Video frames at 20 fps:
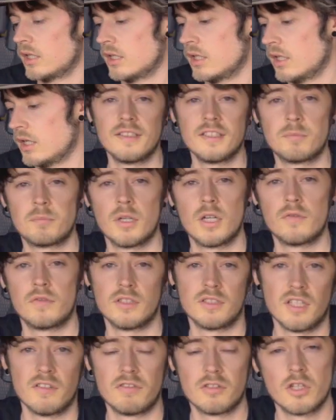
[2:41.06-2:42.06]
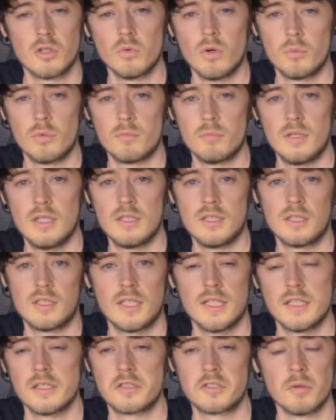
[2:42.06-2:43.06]
Pricing's a bit of a difficult one with
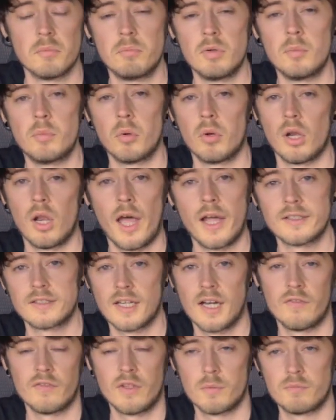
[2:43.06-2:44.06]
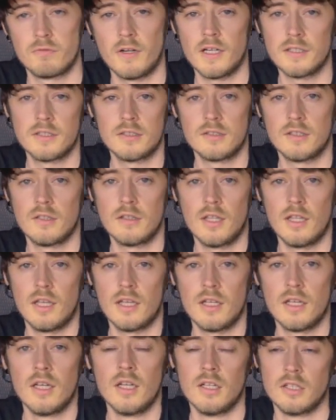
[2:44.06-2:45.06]
media kits. Some people like to have their prices in
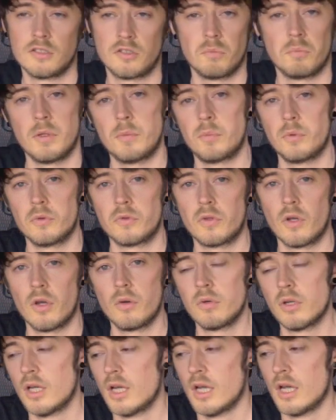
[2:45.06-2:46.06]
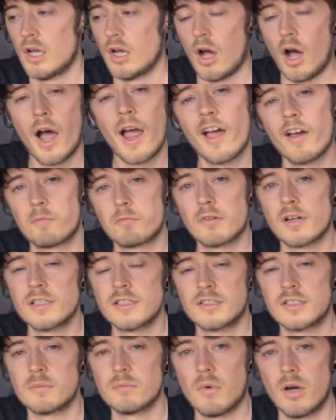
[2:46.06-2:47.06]
there, some people don't. I have
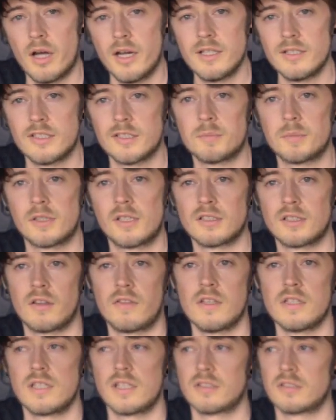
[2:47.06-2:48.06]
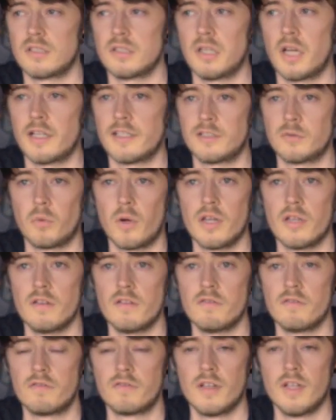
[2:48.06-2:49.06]
prices in mind just because I think it's a nice
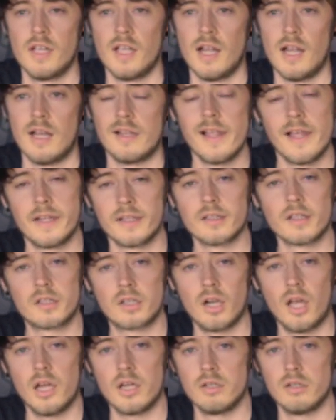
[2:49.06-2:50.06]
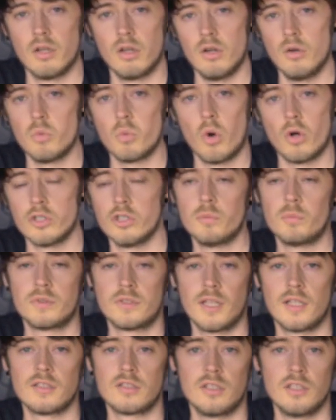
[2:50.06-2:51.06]
way of letting a client know what you
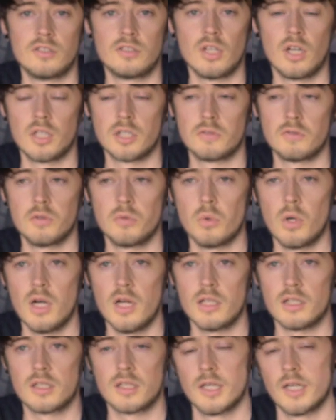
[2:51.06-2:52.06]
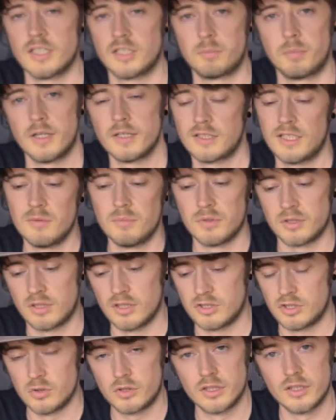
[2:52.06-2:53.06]
potentially charge for work, especially
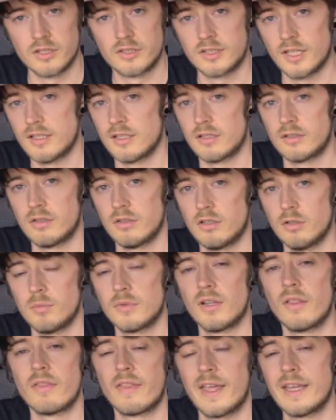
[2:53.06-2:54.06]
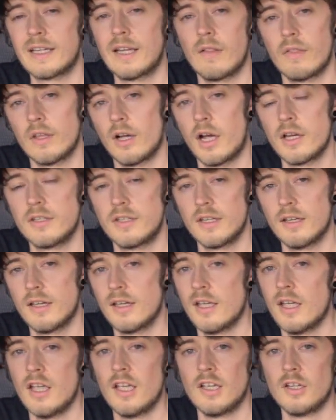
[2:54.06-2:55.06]
because you can send it to them and then they get the
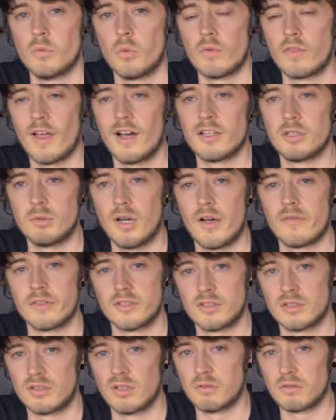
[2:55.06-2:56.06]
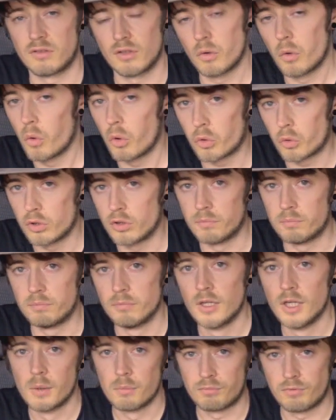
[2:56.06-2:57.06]
idea without you having to go through that awkward
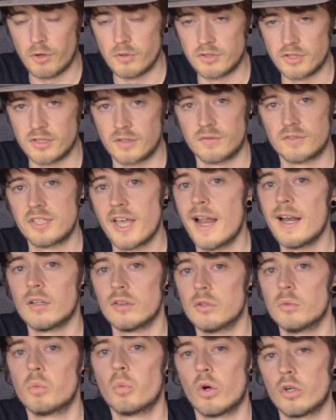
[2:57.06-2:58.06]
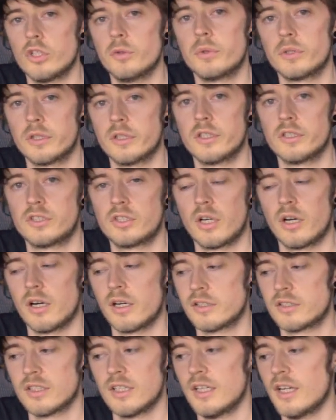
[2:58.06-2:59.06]
process of telling them what you were going to
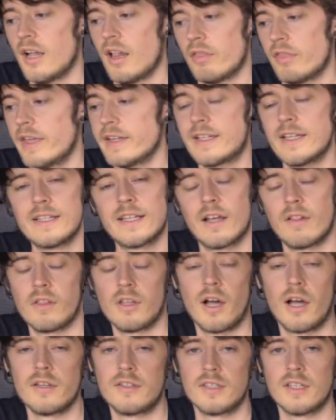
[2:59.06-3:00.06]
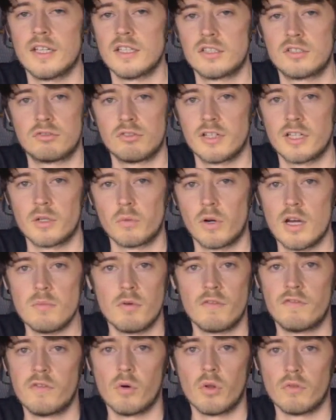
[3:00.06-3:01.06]
charge. They can get the idea straight
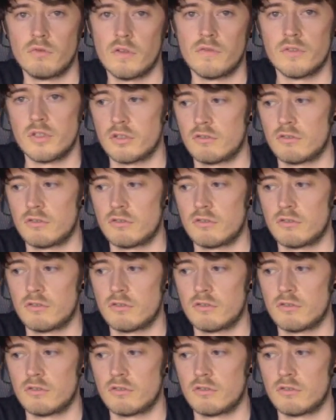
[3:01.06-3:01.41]
away before they've